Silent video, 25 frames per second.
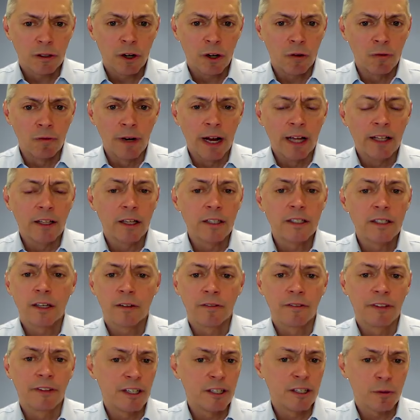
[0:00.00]
you know,
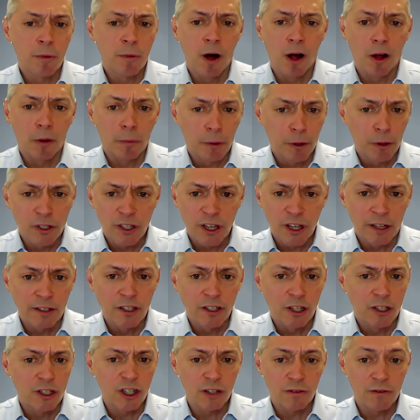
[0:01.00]
relatively small
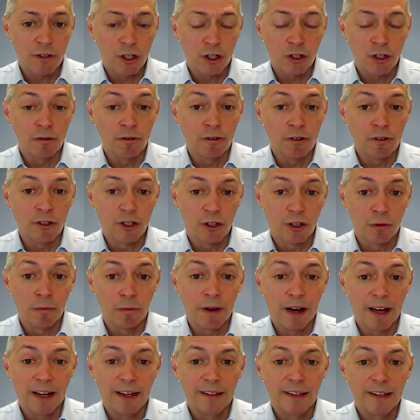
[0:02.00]
percentage of students who
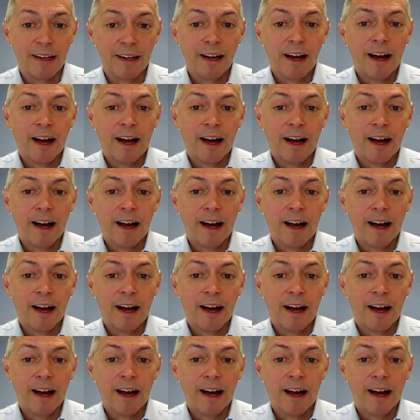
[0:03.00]
might